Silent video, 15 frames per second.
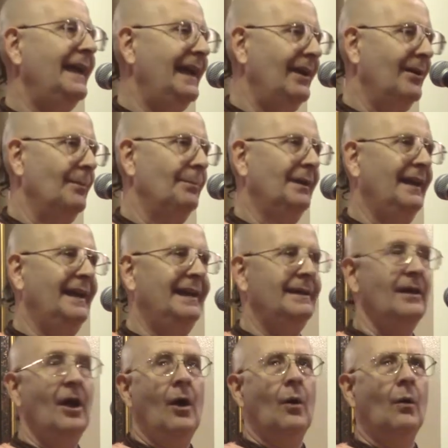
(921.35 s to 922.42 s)
airplane
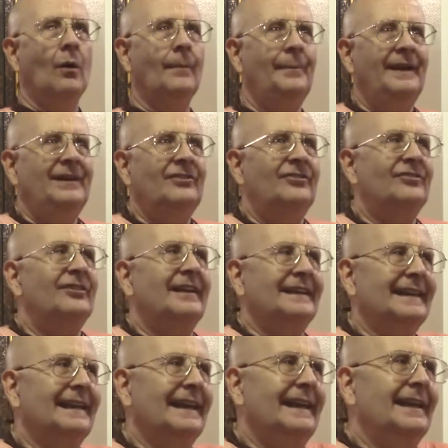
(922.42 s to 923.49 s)
or being
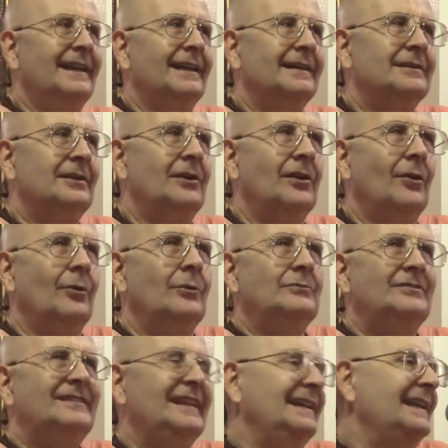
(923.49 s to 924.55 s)
suddenly in a
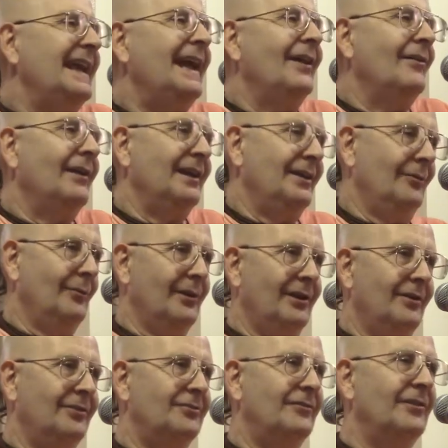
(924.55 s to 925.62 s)
closed-in area where
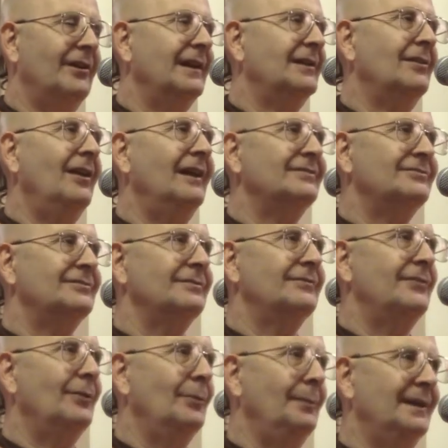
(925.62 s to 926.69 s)
it's very
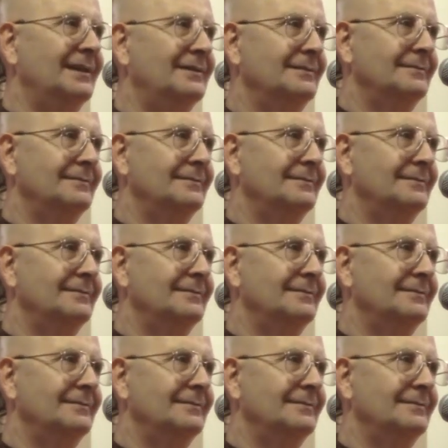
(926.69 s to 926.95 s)
claustrophobic.